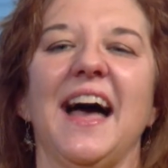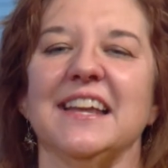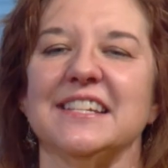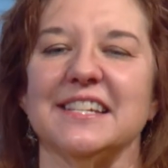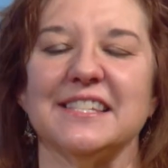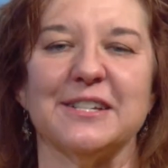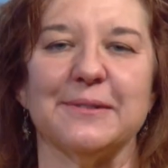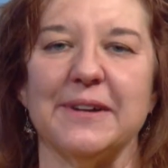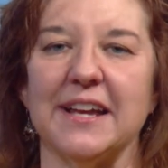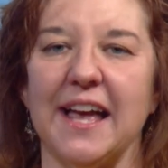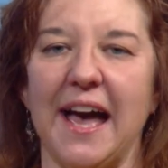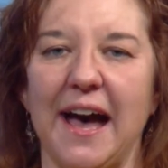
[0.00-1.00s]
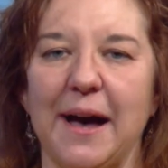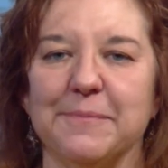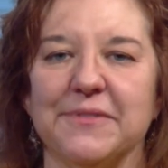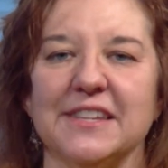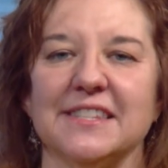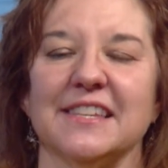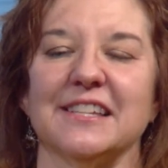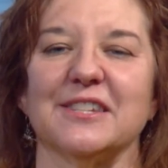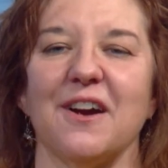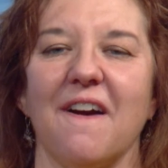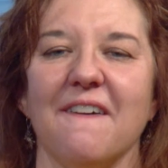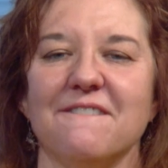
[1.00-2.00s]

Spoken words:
And just to recap, these things are